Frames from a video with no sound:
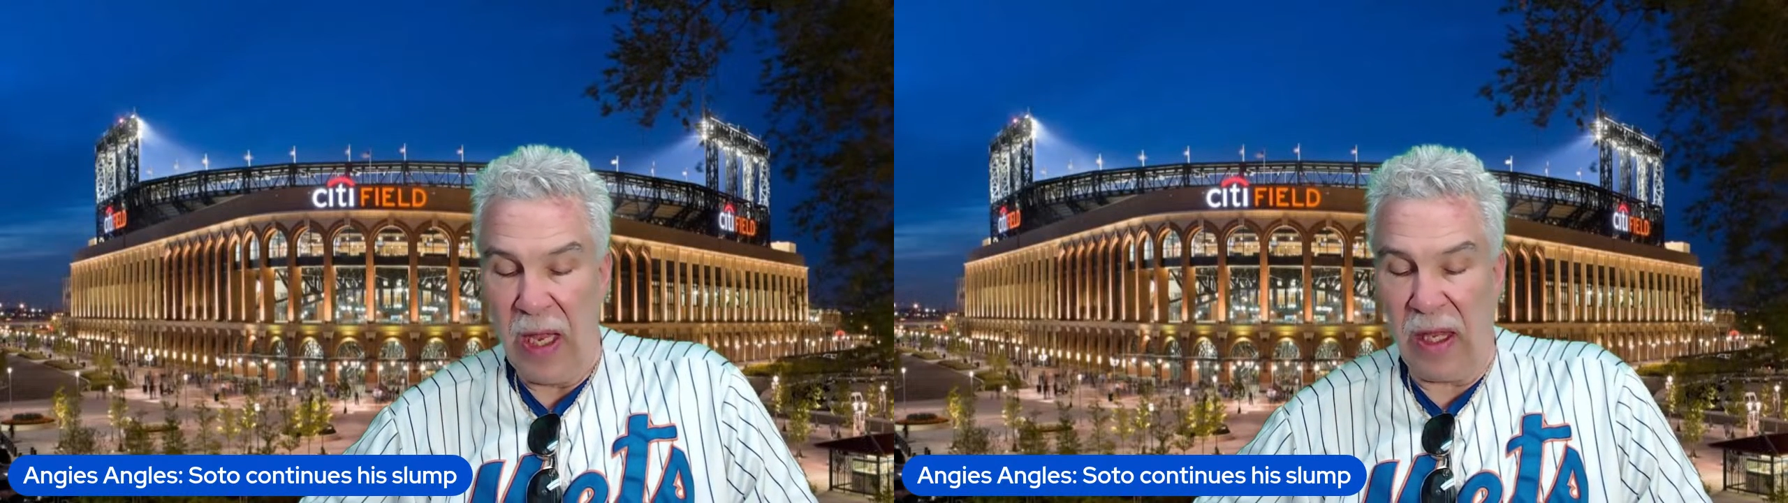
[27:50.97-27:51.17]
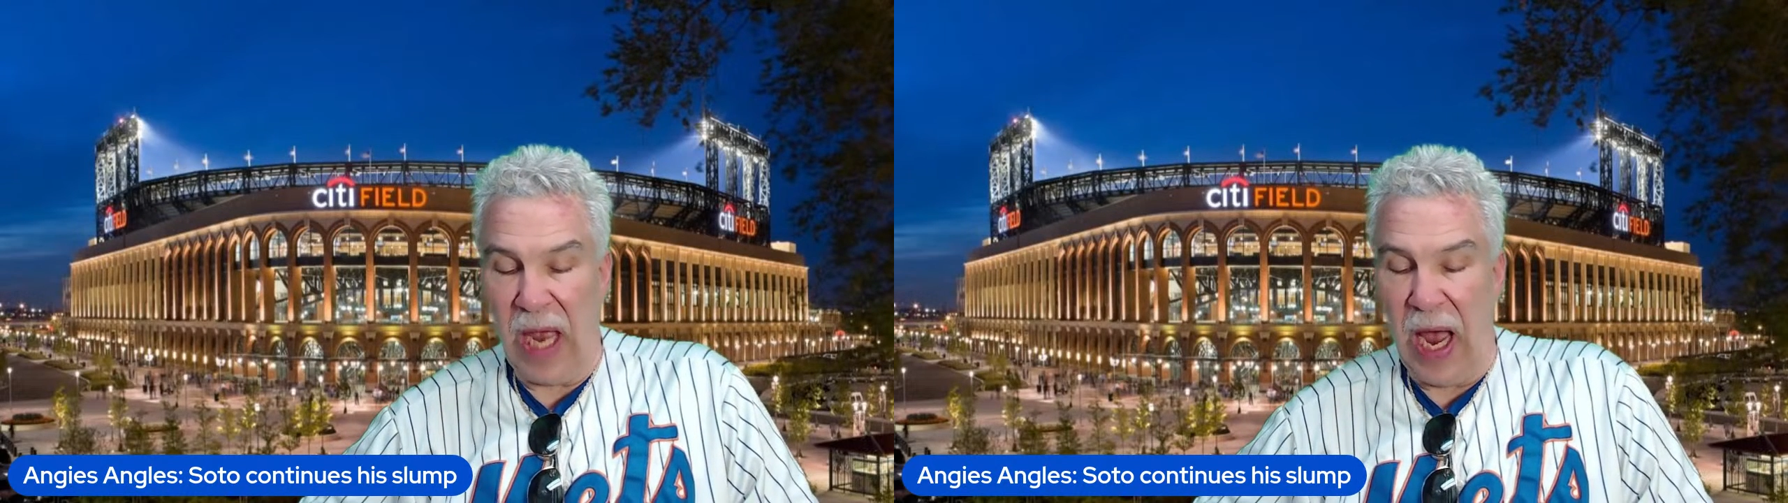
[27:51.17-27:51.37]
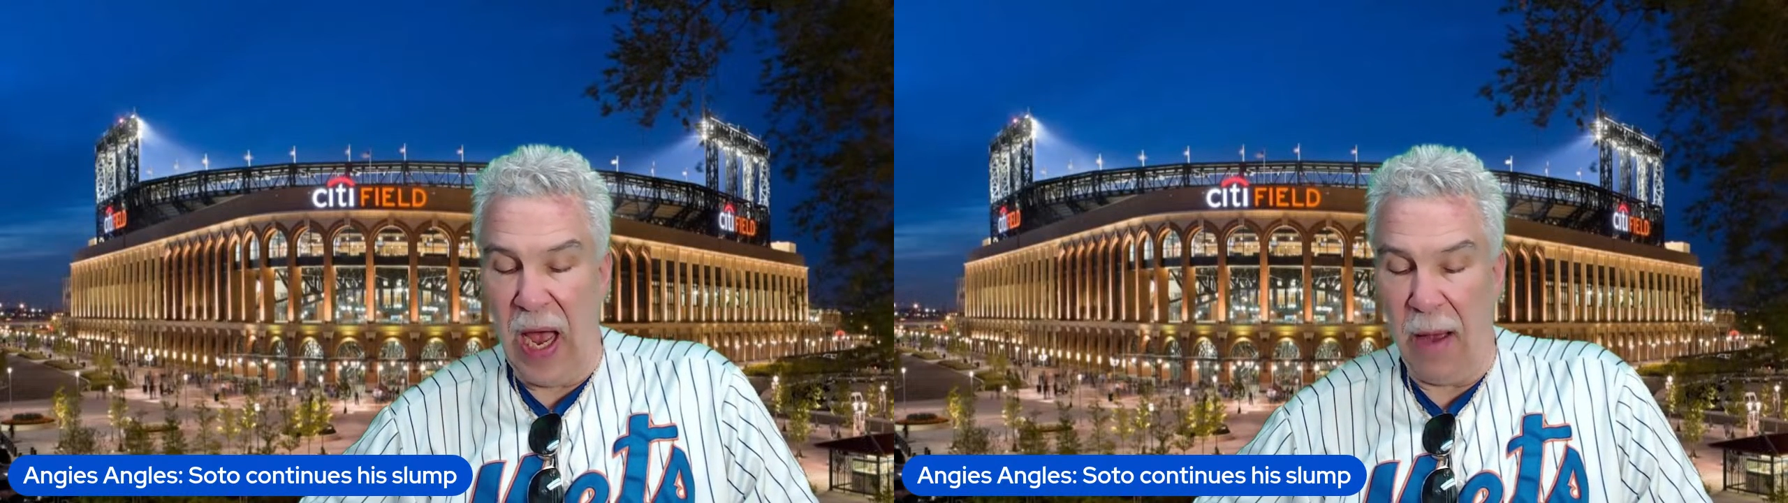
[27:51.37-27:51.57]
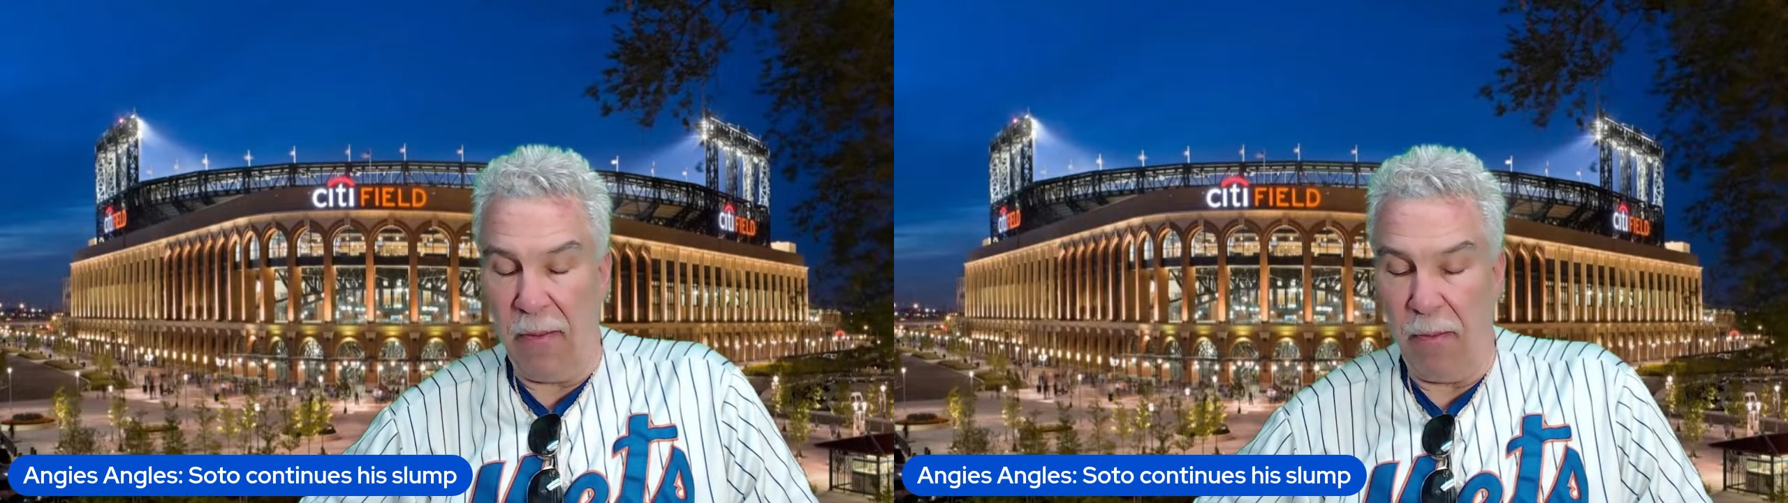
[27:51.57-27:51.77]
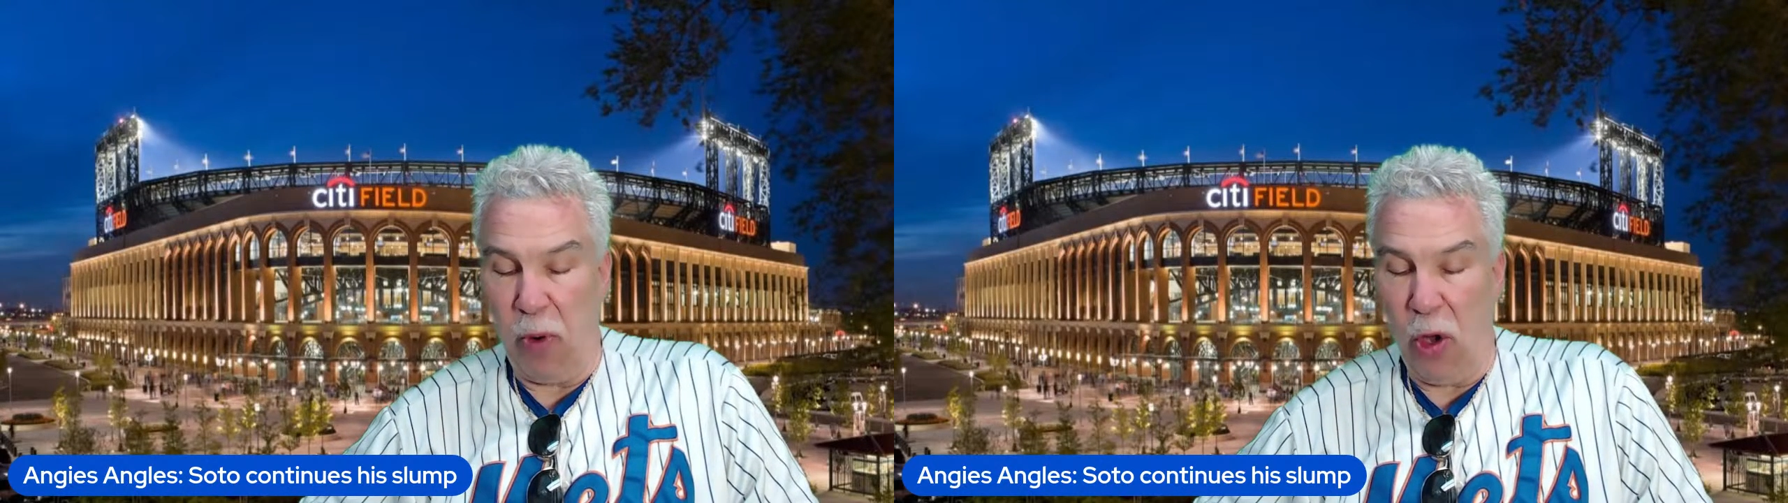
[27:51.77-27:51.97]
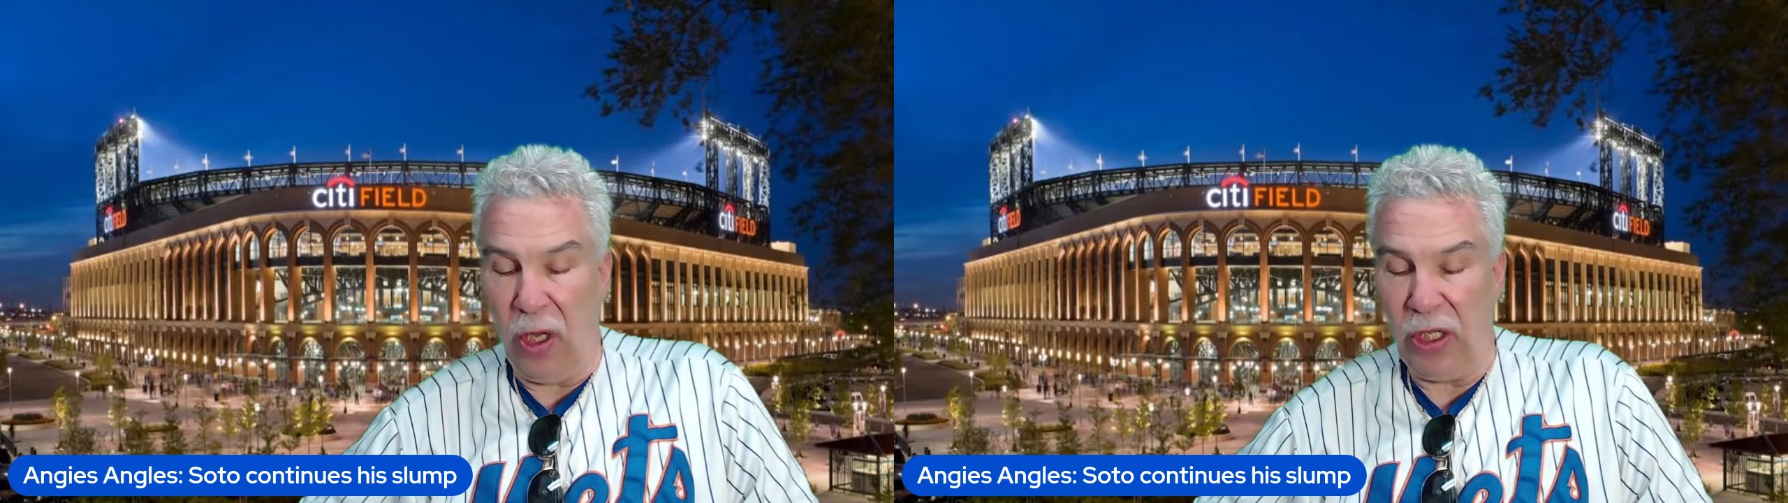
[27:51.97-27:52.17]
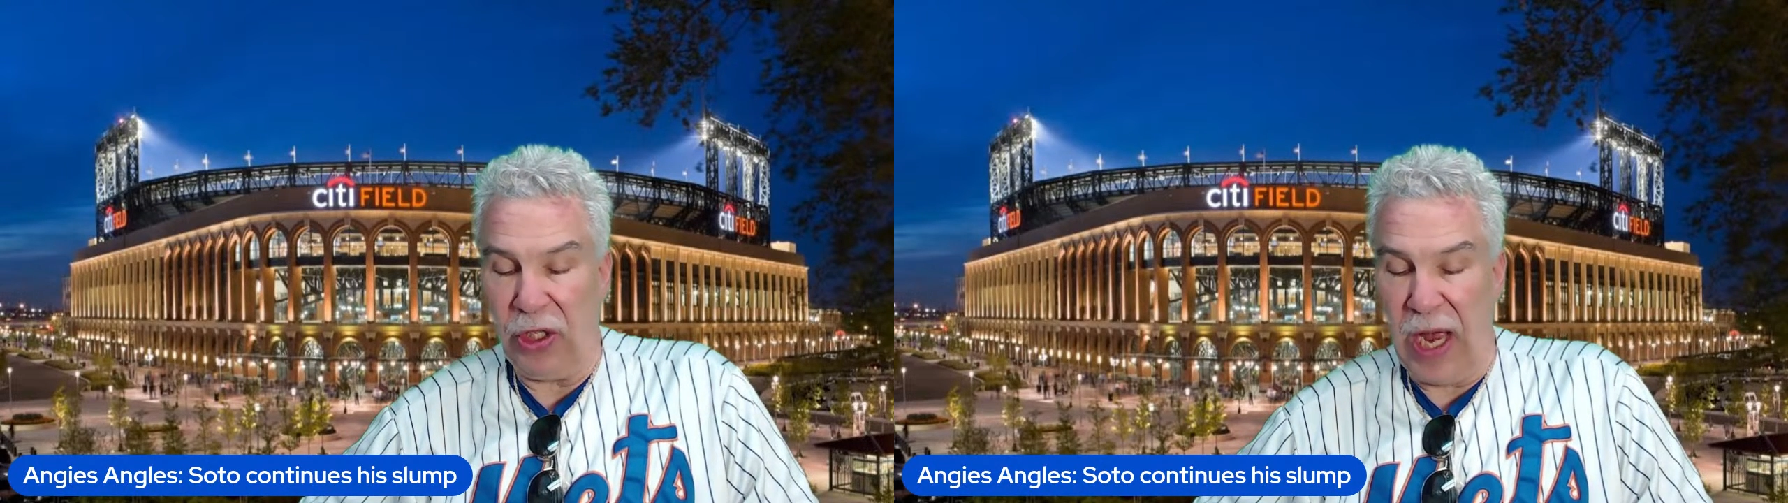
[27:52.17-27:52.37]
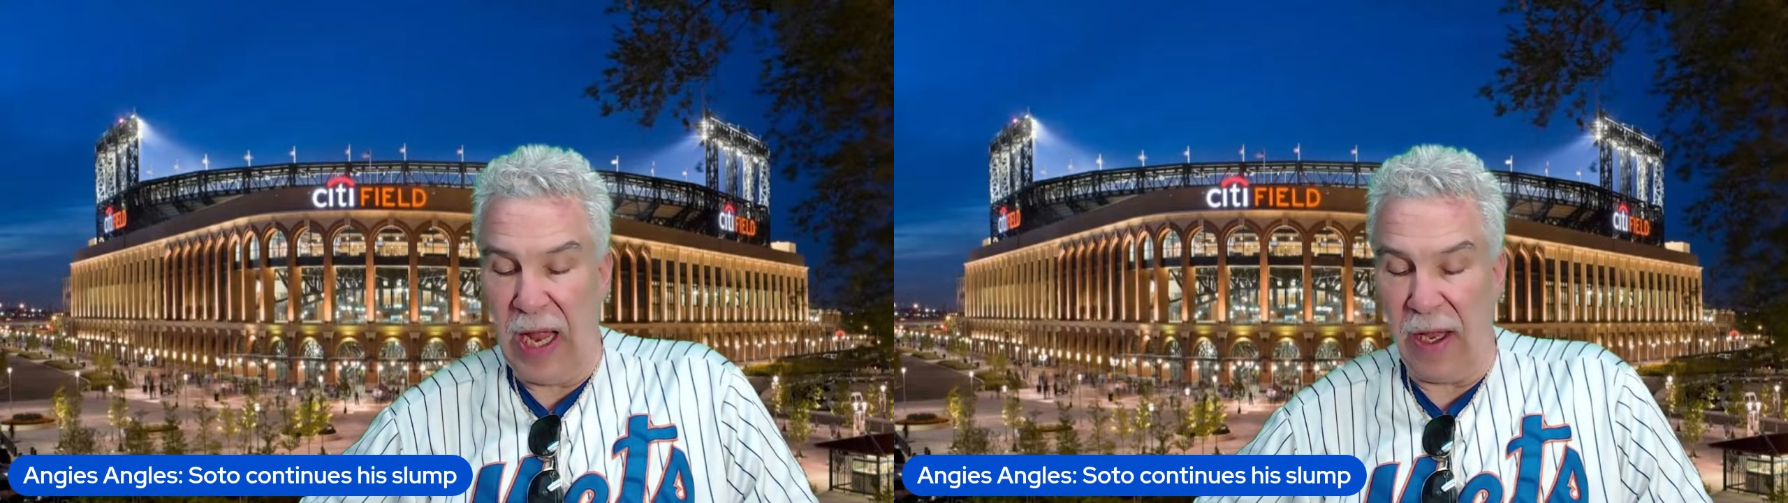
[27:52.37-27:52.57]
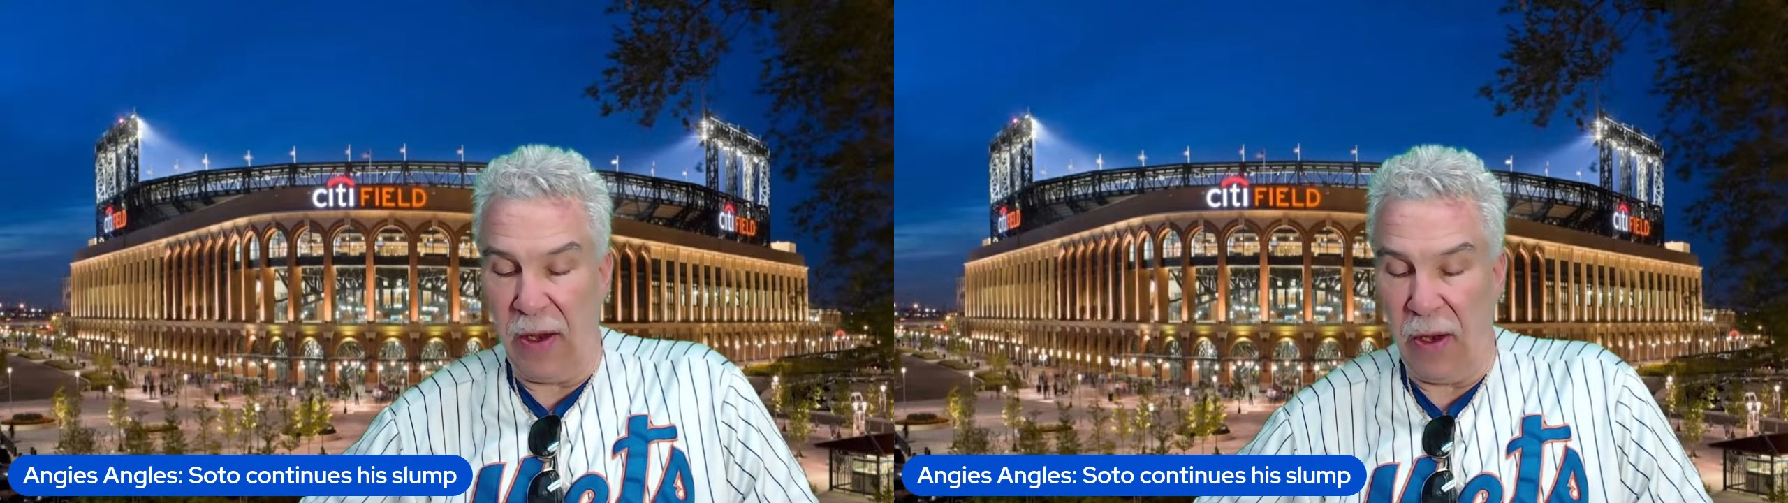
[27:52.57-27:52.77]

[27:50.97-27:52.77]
Tom, Paul, and Janet.